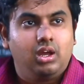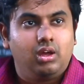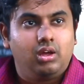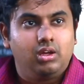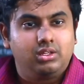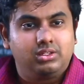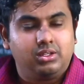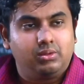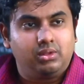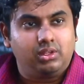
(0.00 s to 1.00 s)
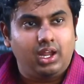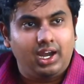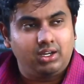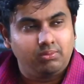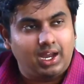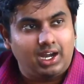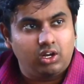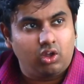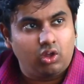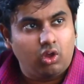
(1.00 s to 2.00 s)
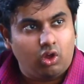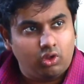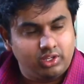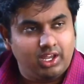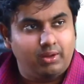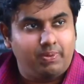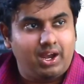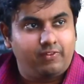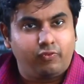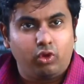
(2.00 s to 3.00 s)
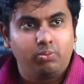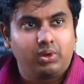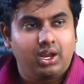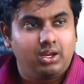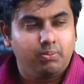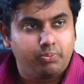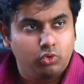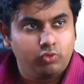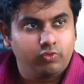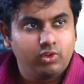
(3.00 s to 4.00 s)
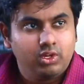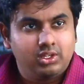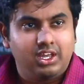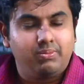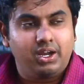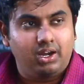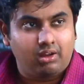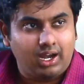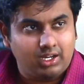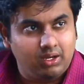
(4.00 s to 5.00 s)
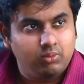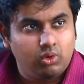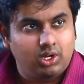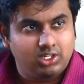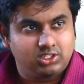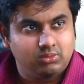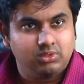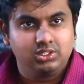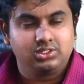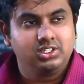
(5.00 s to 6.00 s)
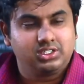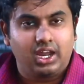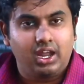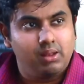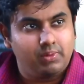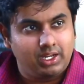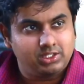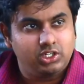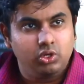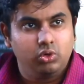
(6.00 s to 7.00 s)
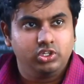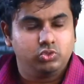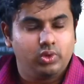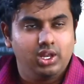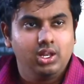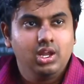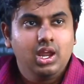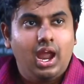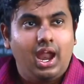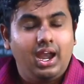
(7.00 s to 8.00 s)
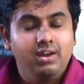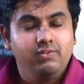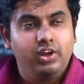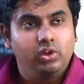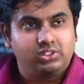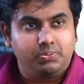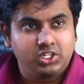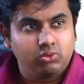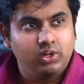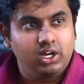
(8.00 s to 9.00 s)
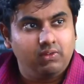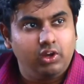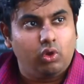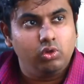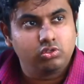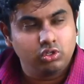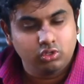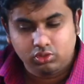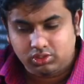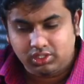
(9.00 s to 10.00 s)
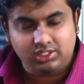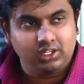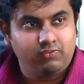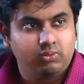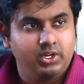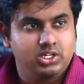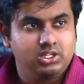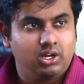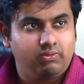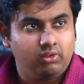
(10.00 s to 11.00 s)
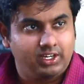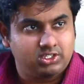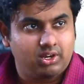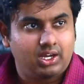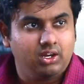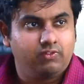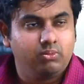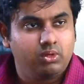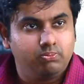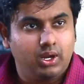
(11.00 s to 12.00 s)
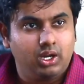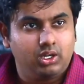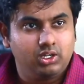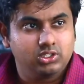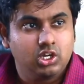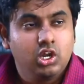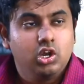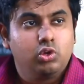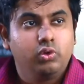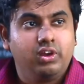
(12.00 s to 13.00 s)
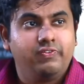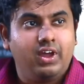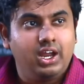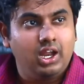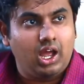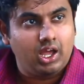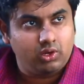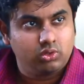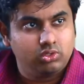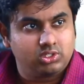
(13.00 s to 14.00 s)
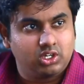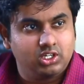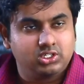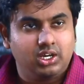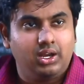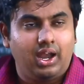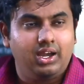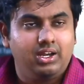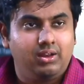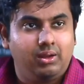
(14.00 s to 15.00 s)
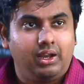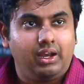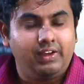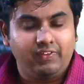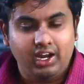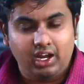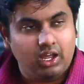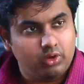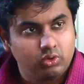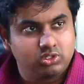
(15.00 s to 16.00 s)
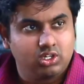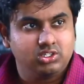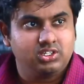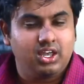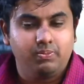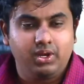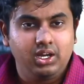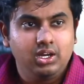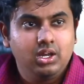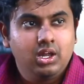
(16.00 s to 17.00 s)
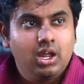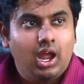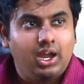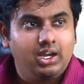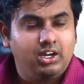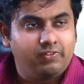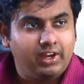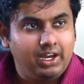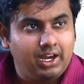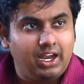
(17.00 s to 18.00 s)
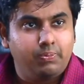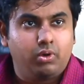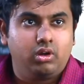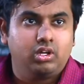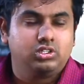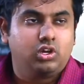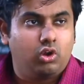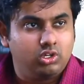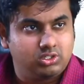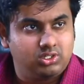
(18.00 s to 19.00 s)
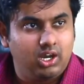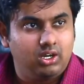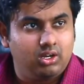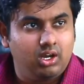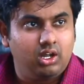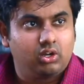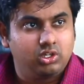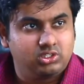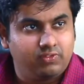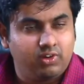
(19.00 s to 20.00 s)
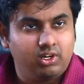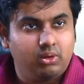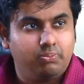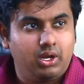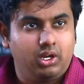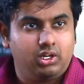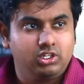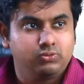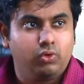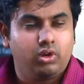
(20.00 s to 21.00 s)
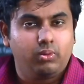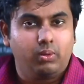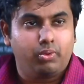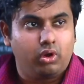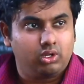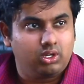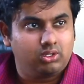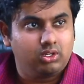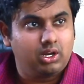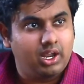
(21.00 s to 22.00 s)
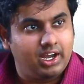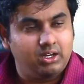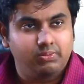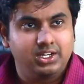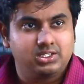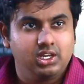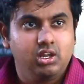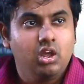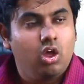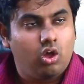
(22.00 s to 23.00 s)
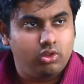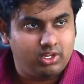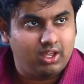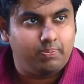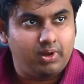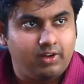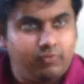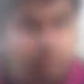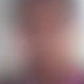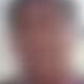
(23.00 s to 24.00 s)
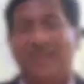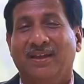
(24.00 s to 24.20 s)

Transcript: the item catalog on their platform can improve, thereby attracting more customers. This can help in SEO as well. And we also use this information that we have extracted from competitors to refine our own search thereby identifying like products across the internet, across different competitors for a product that the client might sell on their platform.